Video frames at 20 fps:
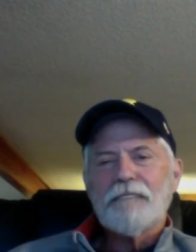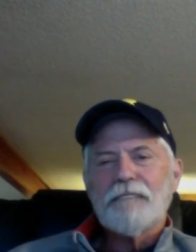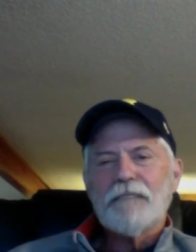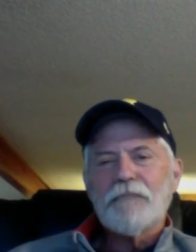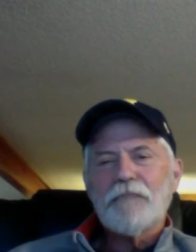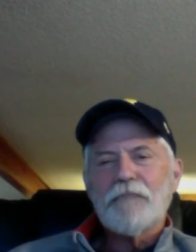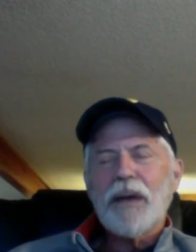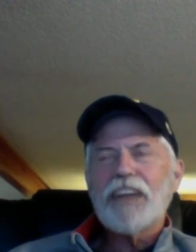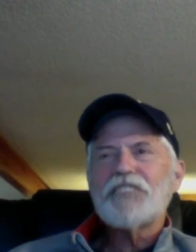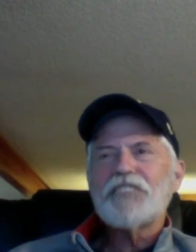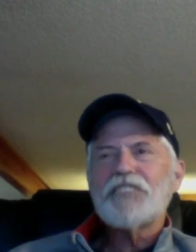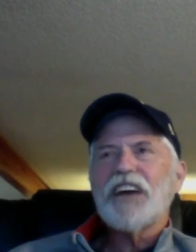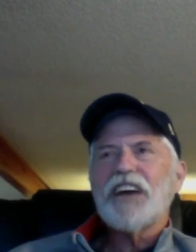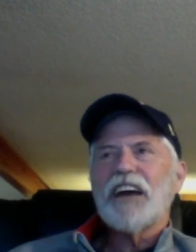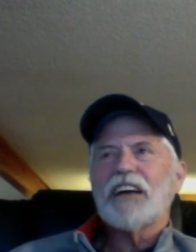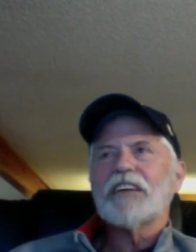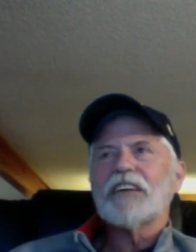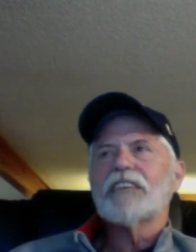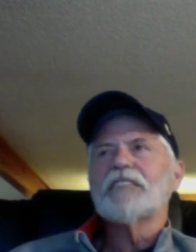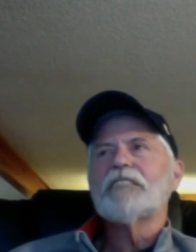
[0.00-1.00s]

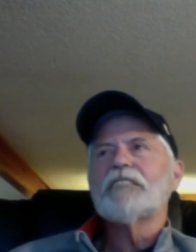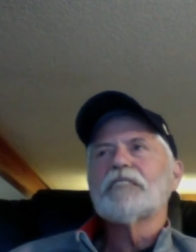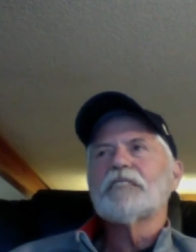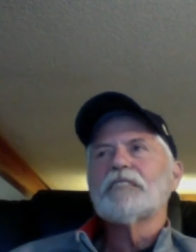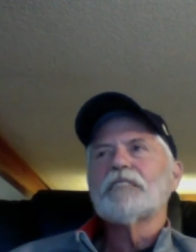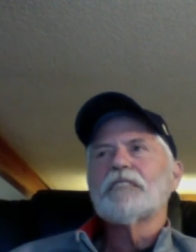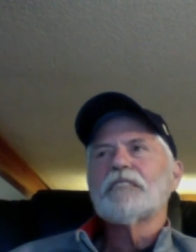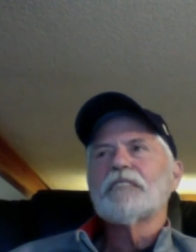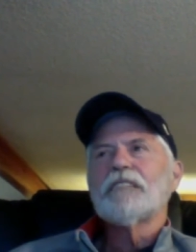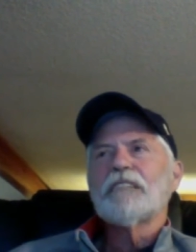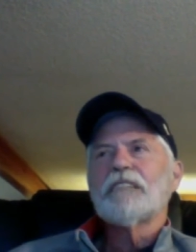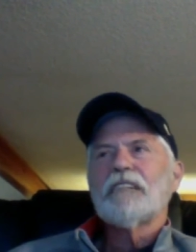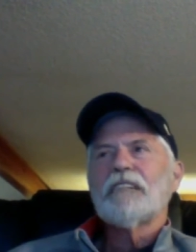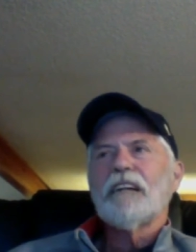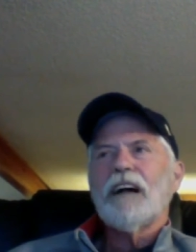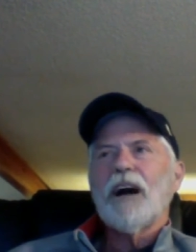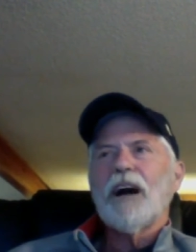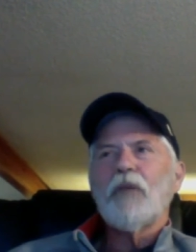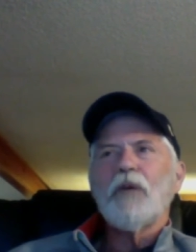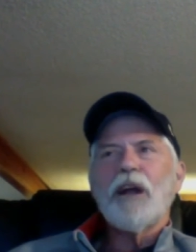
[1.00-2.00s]
paycheck,
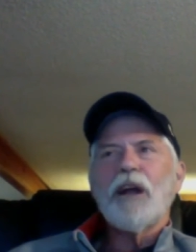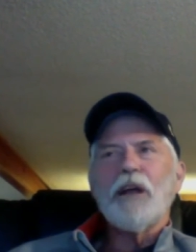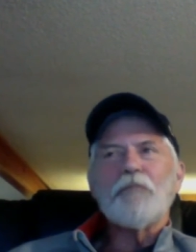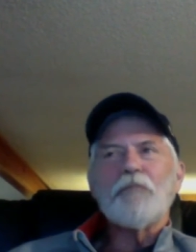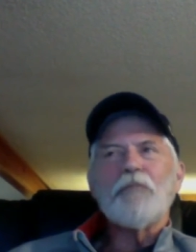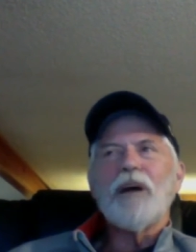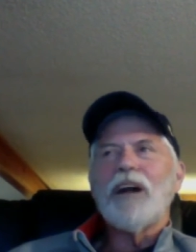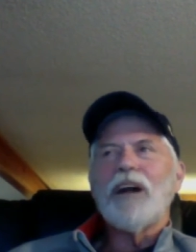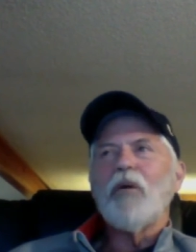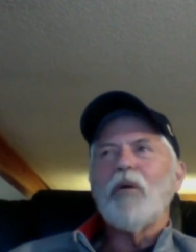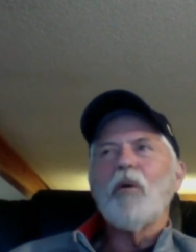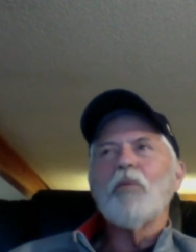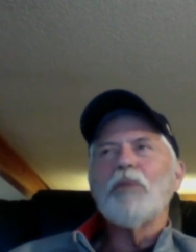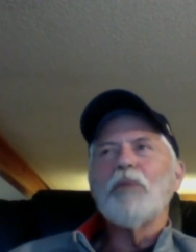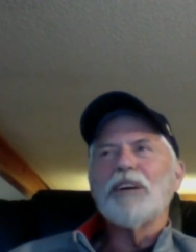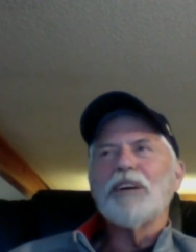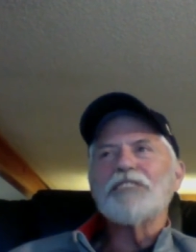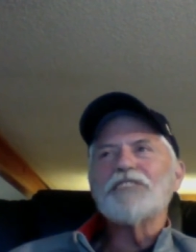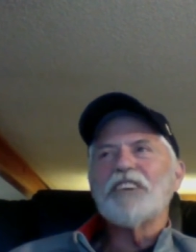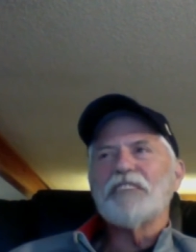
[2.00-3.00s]
I went out and bought a whole
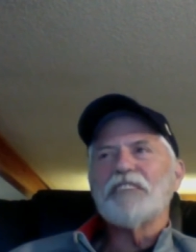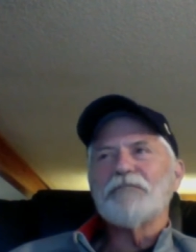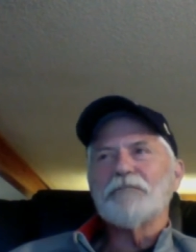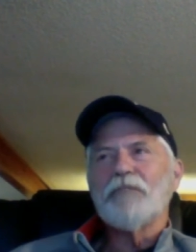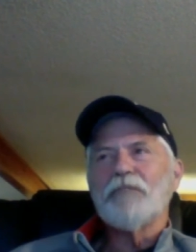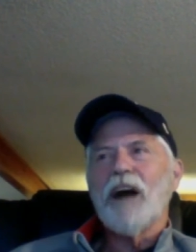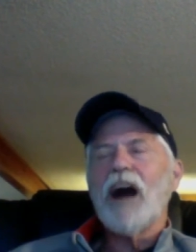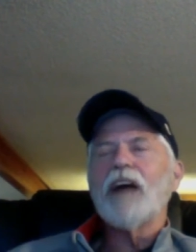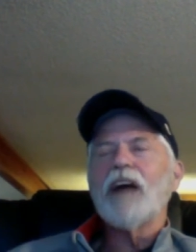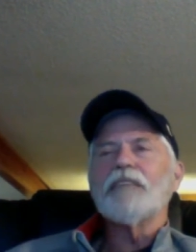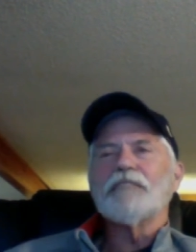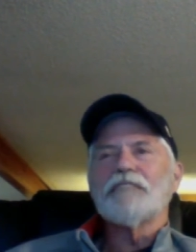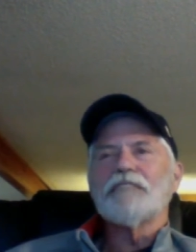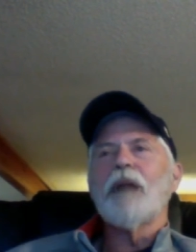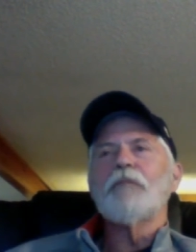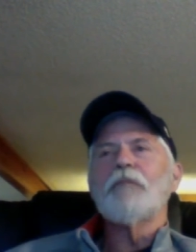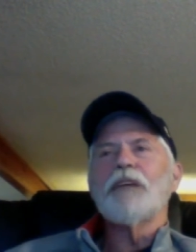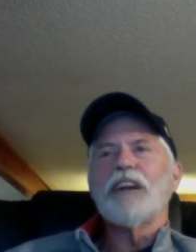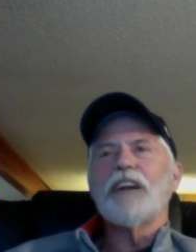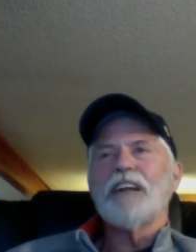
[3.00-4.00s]
bunch of them. I
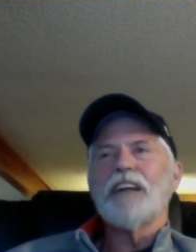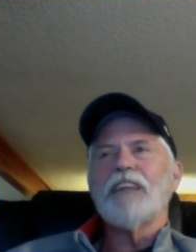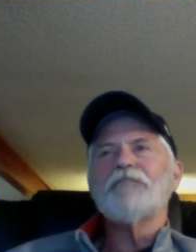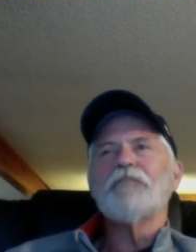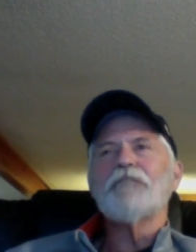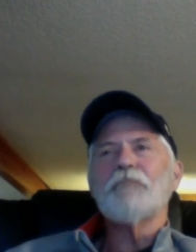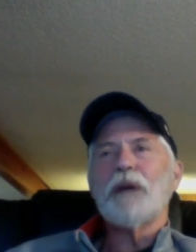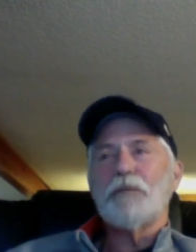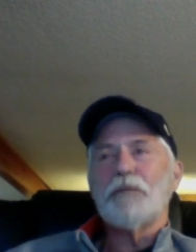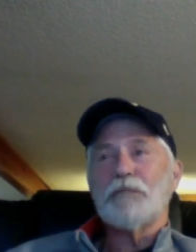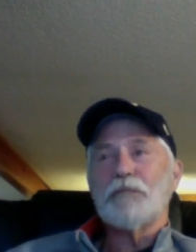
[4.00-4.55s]
mean, enough to make me